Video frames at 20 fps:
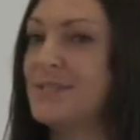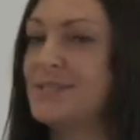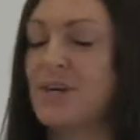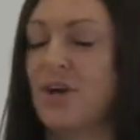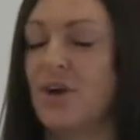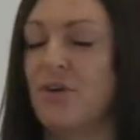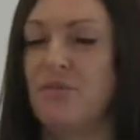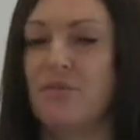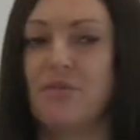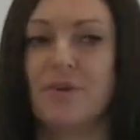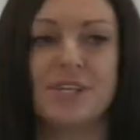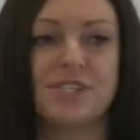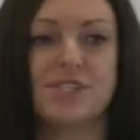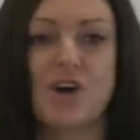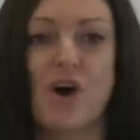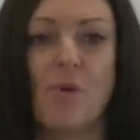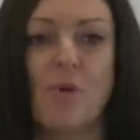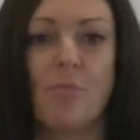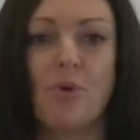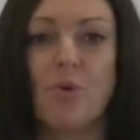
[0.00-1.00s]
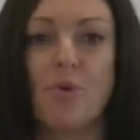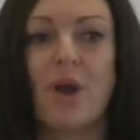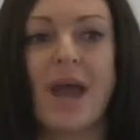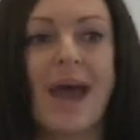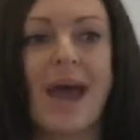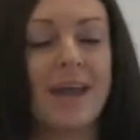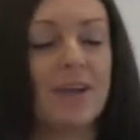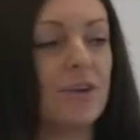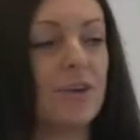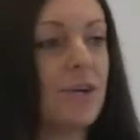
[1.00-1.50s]
So for example,
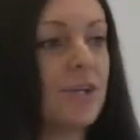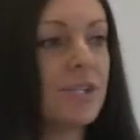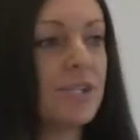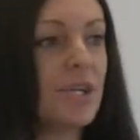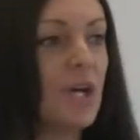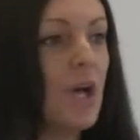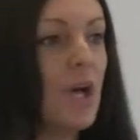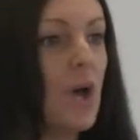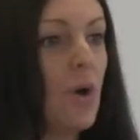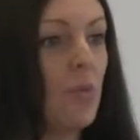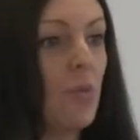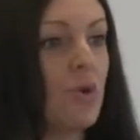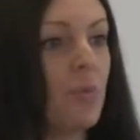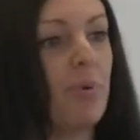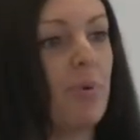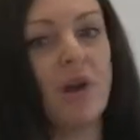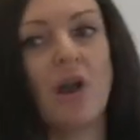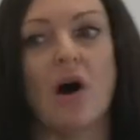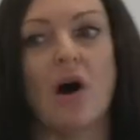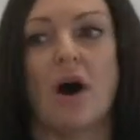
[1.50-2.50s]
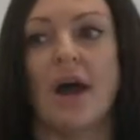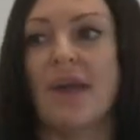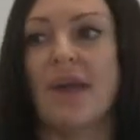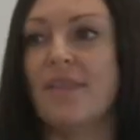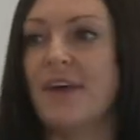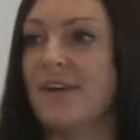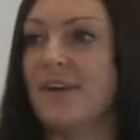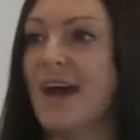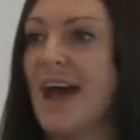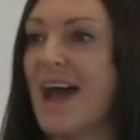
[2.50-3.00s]
candidates would apply,
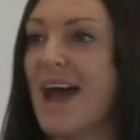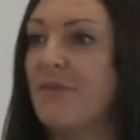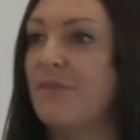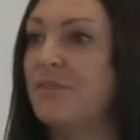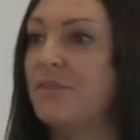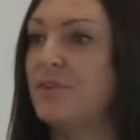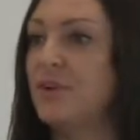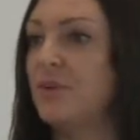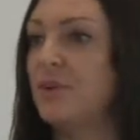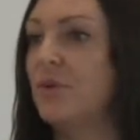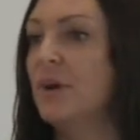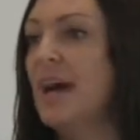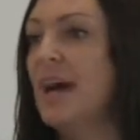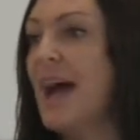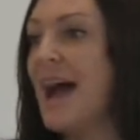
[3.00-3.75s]
they'd have to